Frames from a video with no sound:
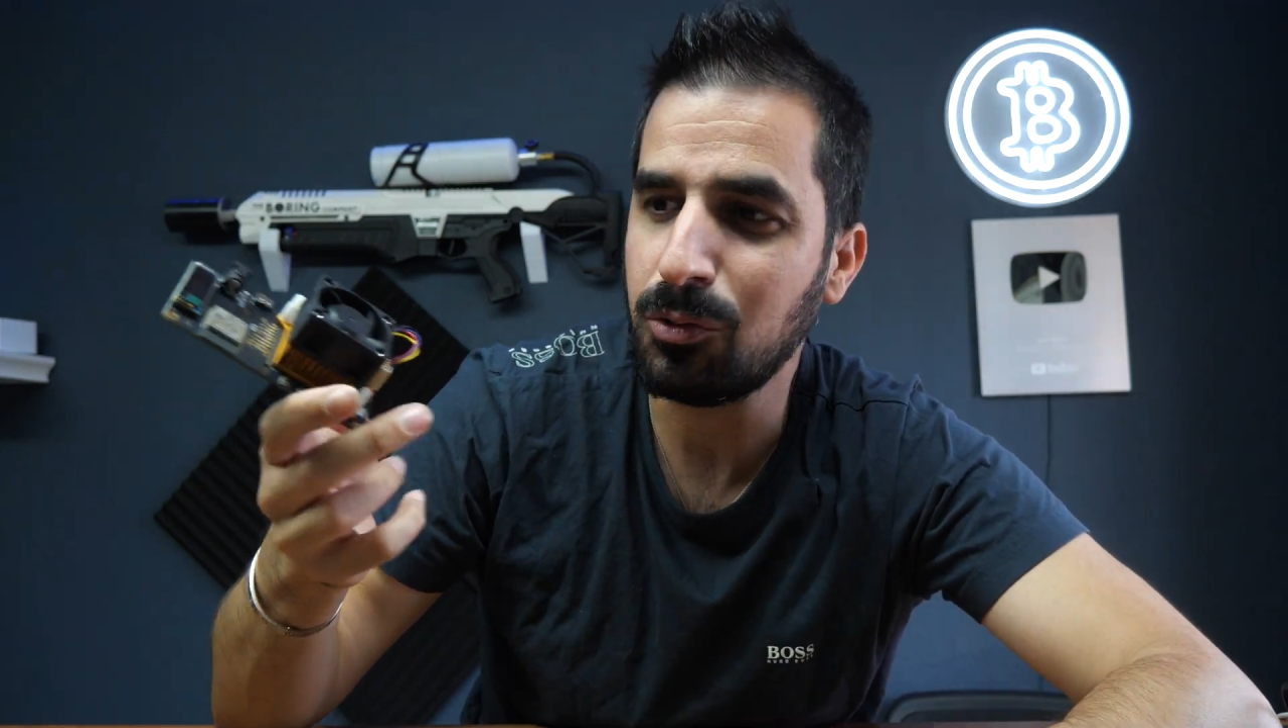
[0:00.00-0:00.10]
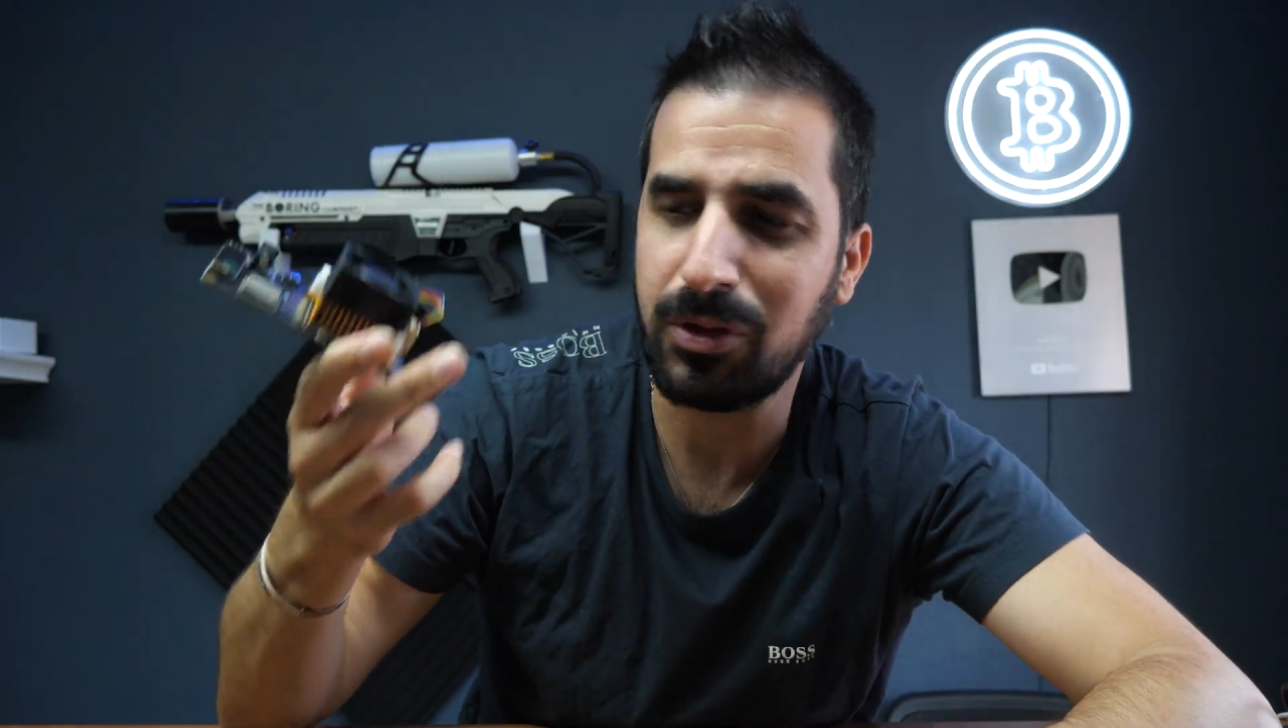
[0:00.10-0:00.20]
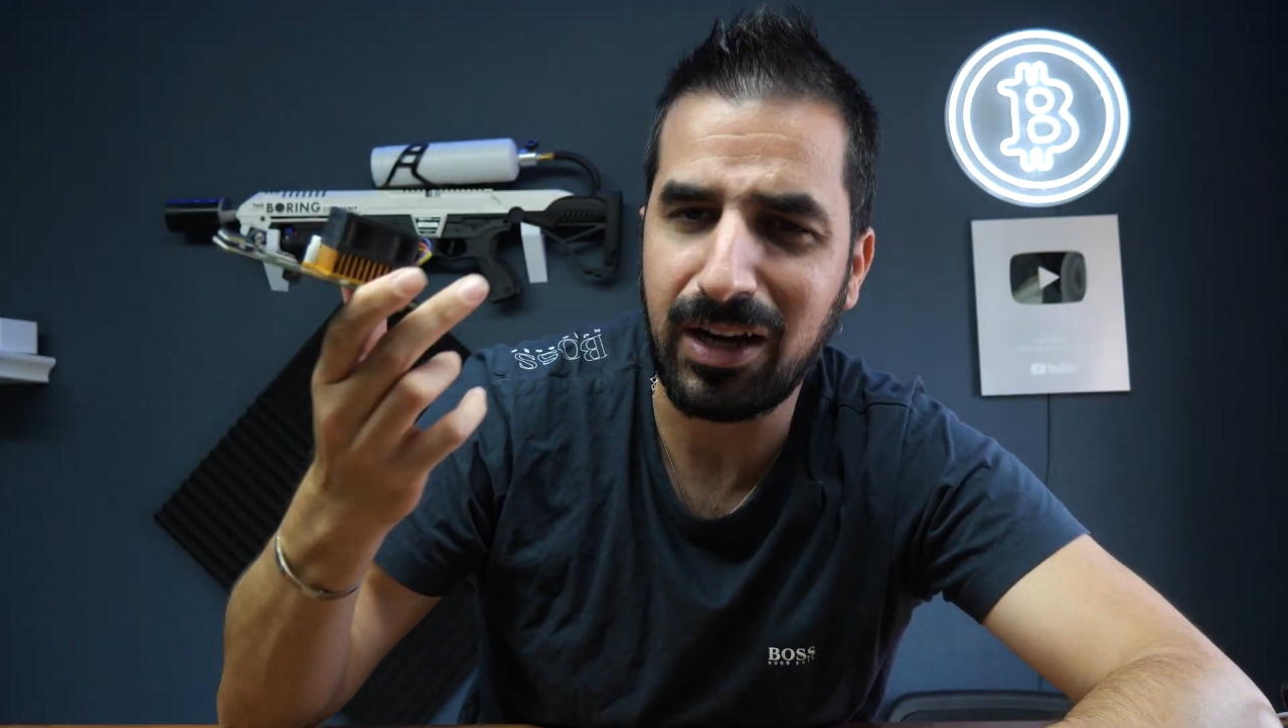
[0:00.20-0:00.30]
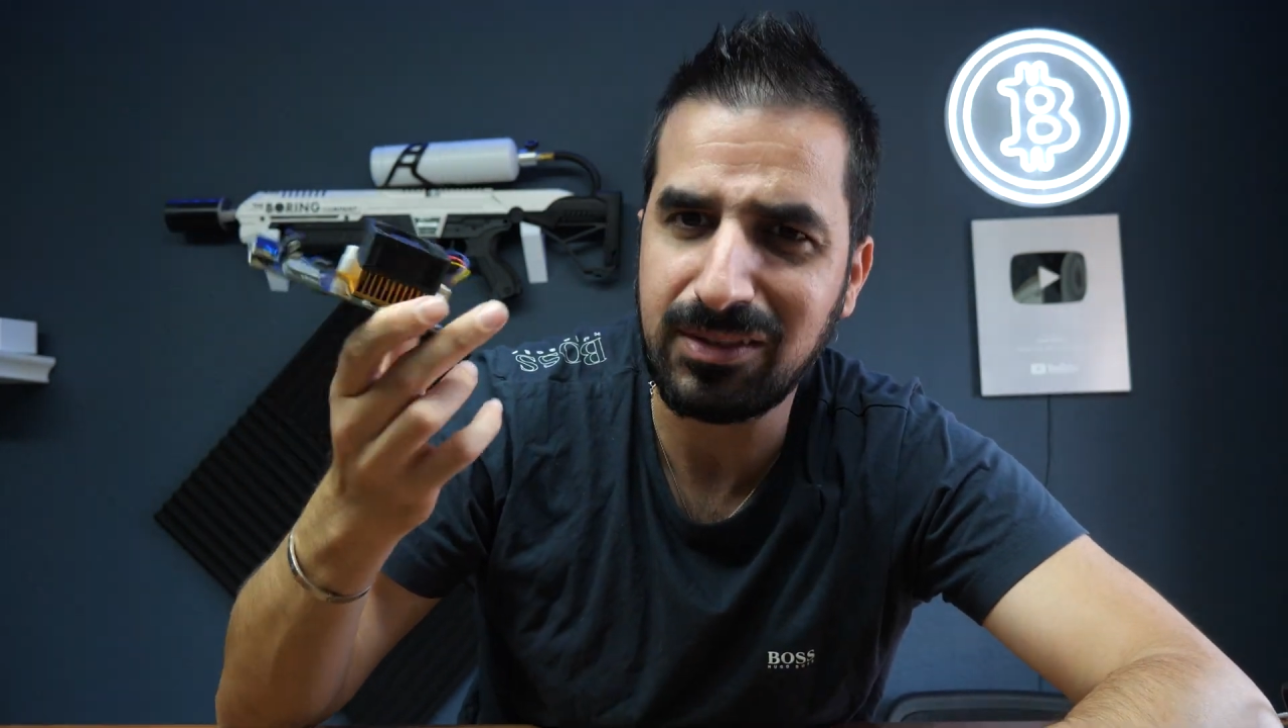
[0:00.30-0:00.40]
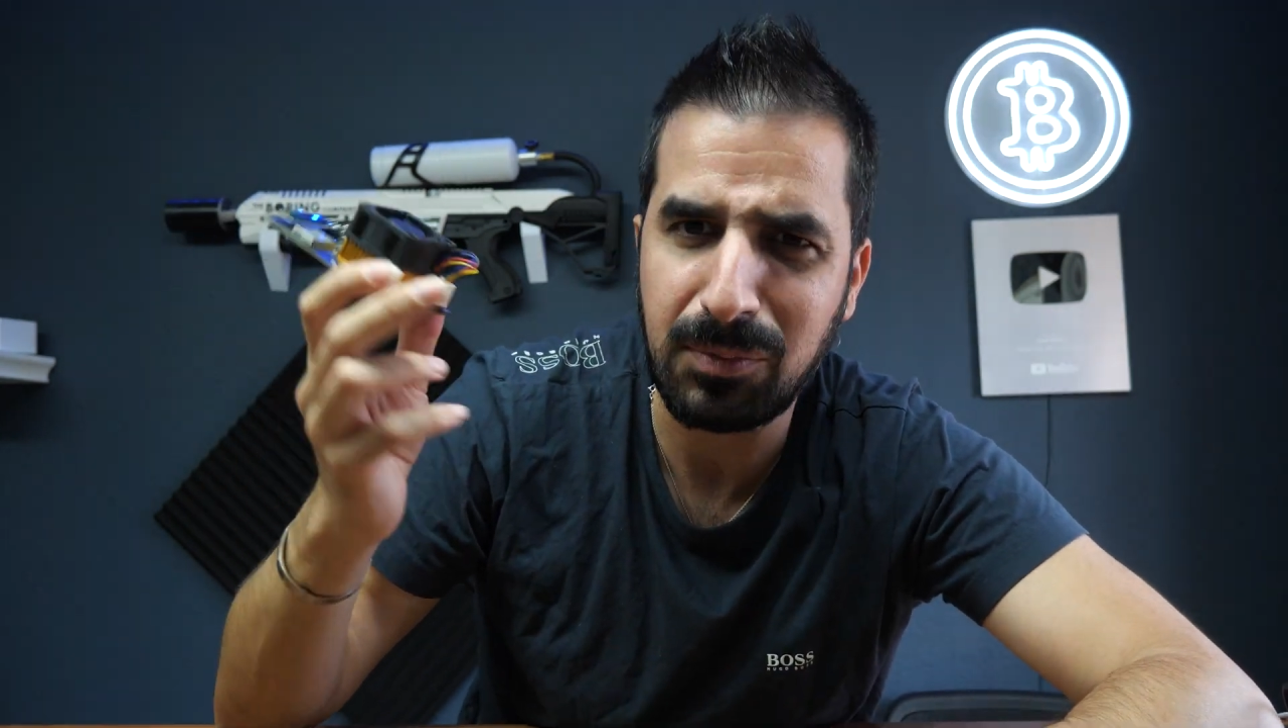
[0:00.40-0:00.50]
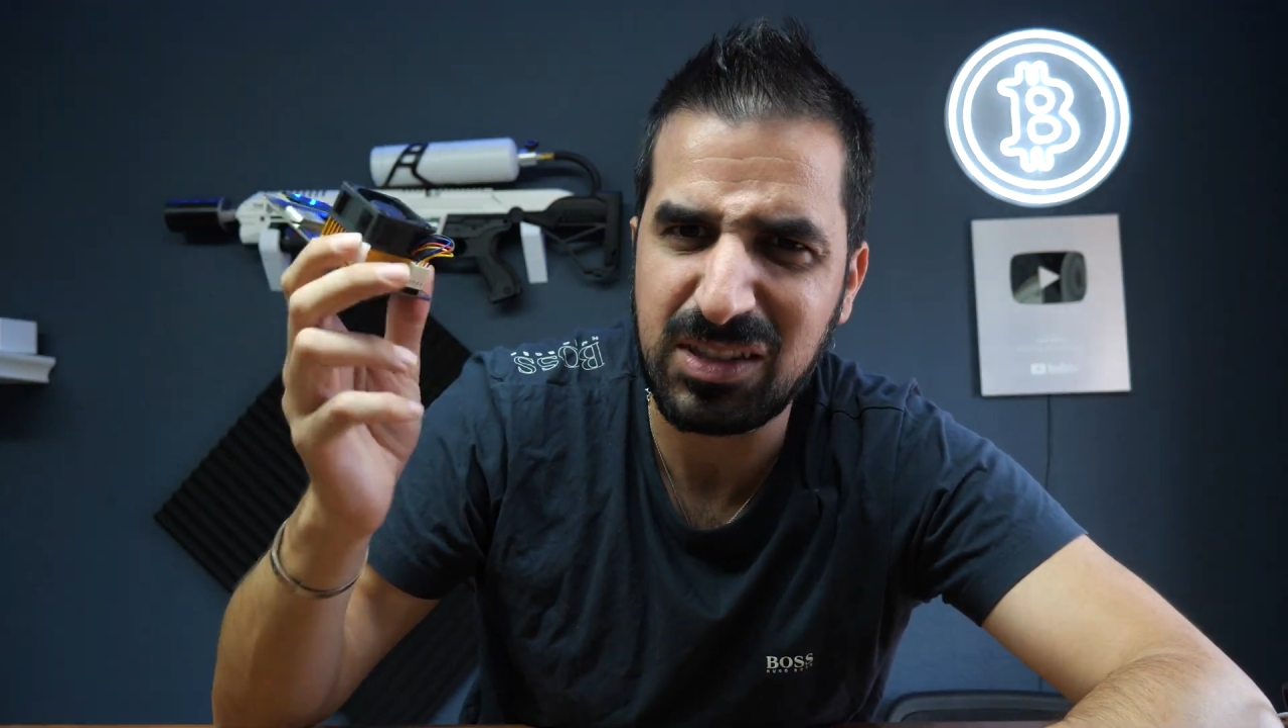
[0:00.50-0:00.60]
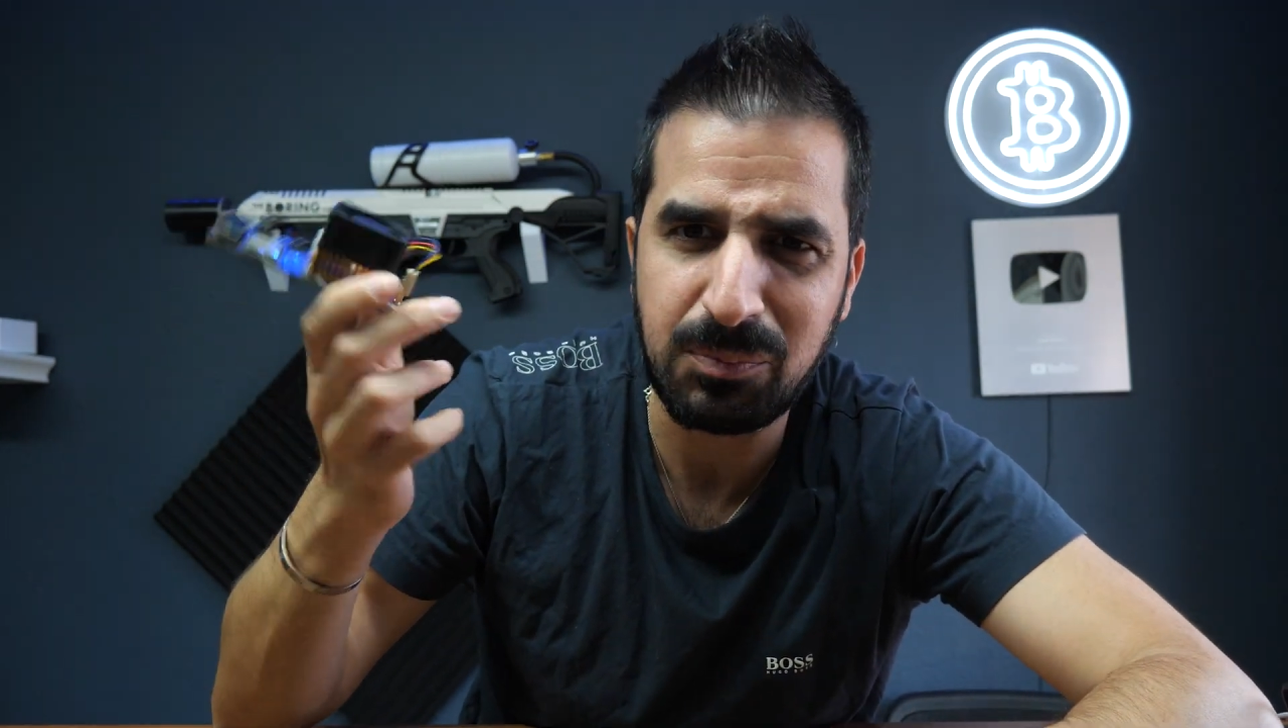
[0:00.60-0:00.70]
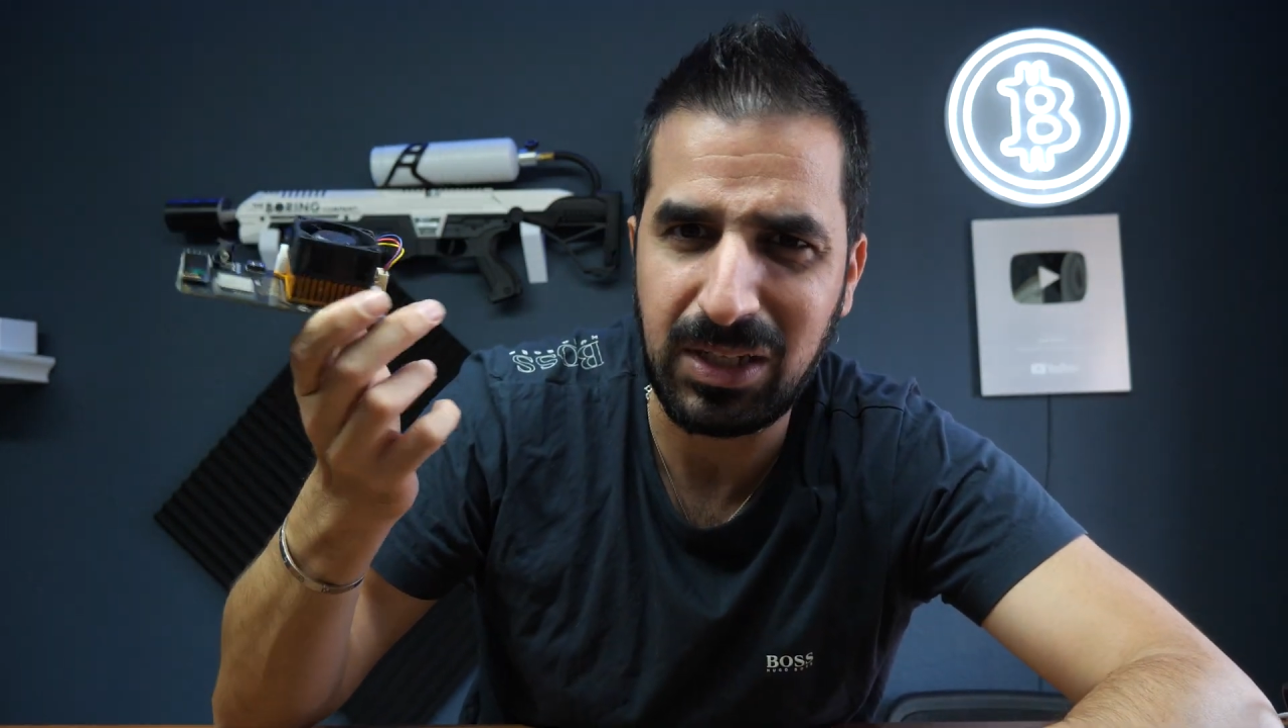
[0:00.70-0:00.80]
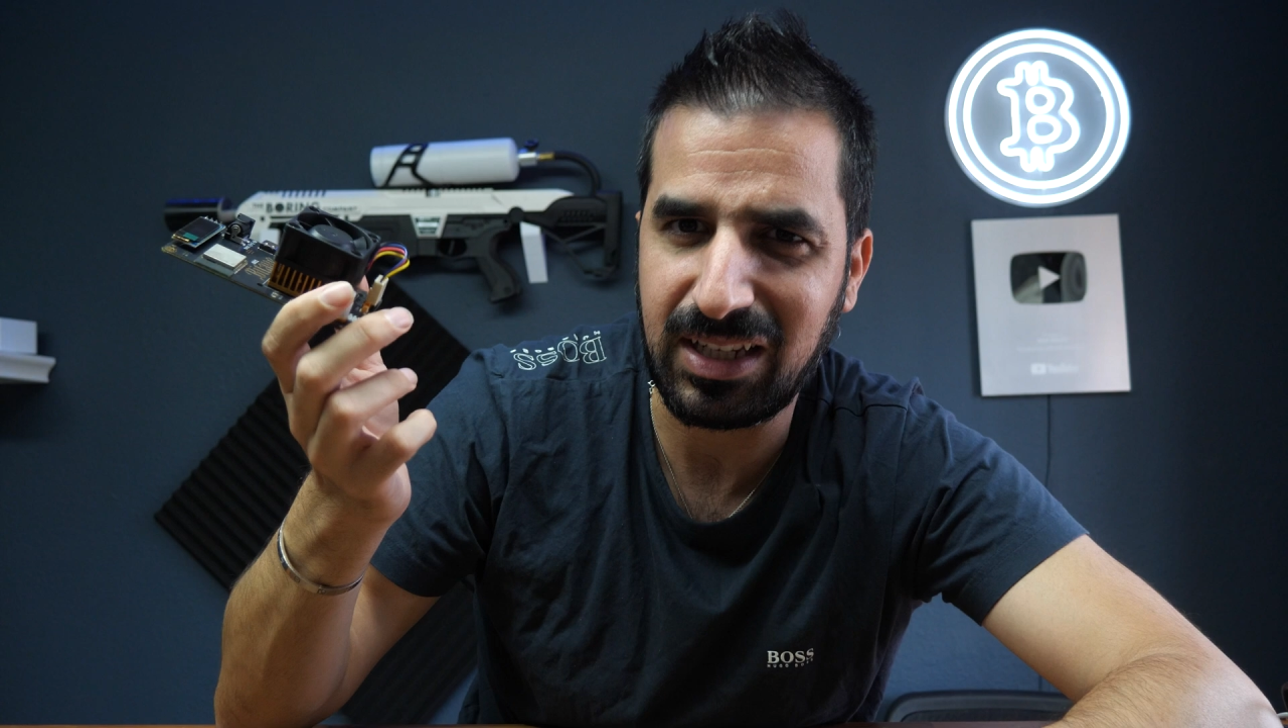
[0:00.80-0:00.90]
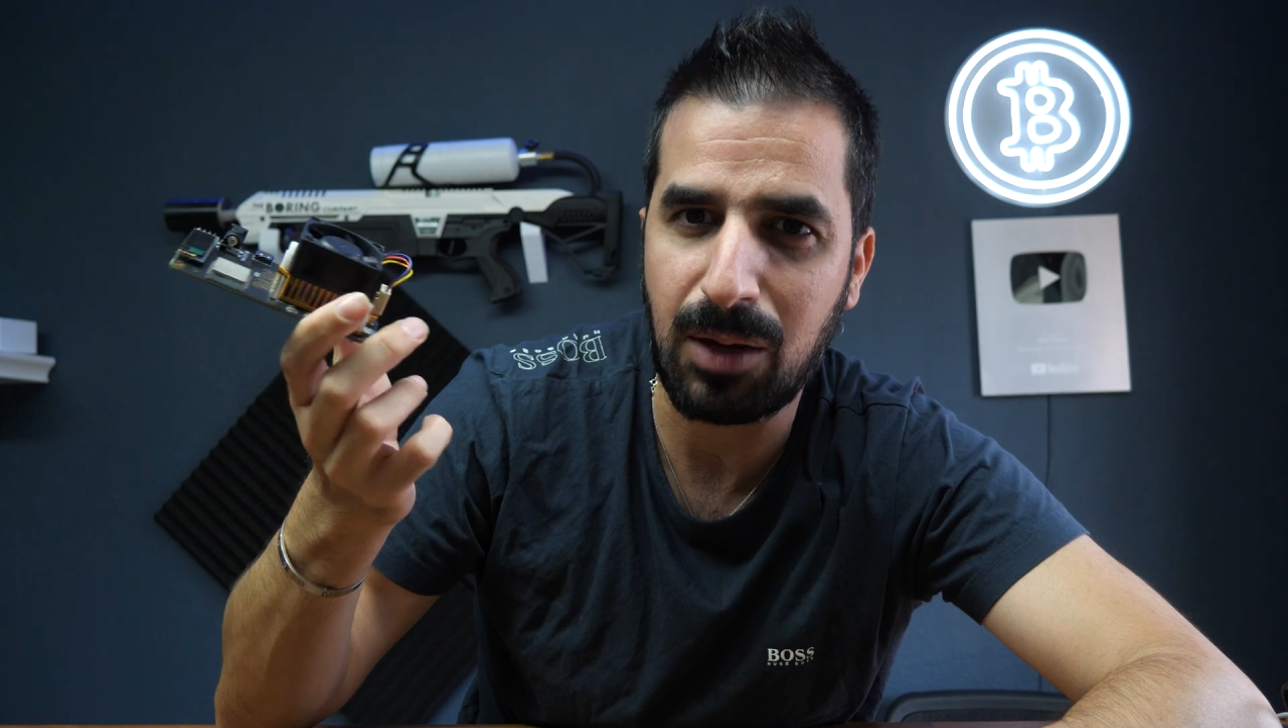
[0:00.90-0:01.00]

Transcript: Who cares about spending